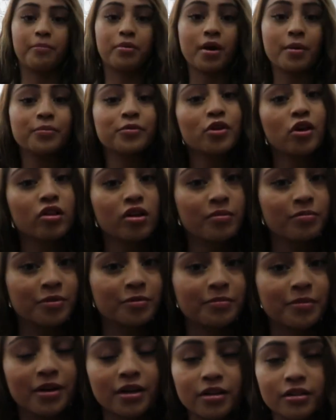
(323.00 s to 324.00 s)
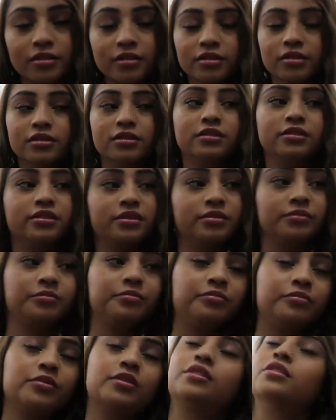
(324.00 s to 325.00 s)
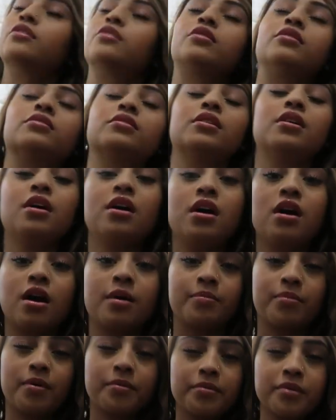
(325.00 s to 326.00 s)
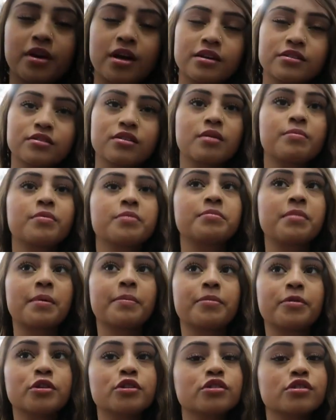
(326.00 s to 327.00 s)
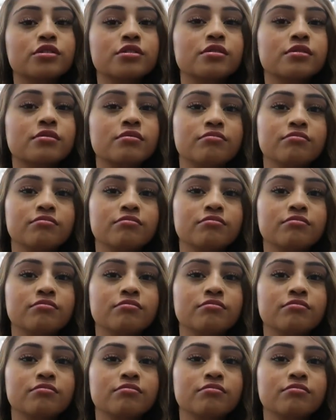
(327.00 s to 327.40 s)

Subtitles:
I dropped a lot on my, what's it called? I probably got a lot on my purse.